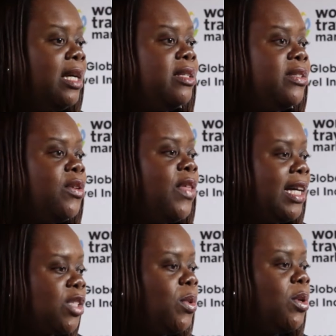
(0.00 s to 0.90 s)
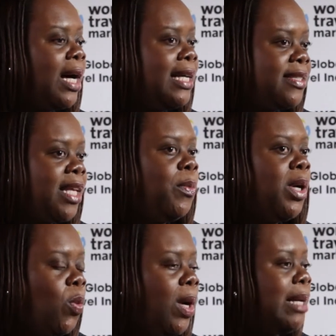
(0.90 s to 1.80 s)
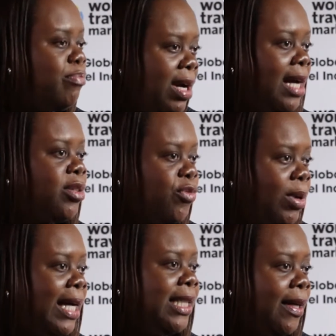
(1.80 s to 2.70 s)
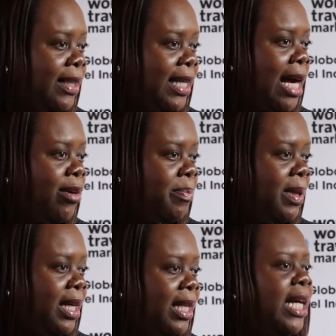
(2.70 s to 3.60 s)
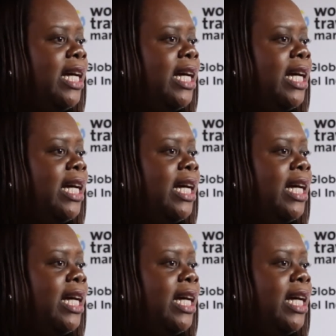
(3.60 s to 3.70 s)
So that's what I'd say we're quite proud of right now in the Caribbean.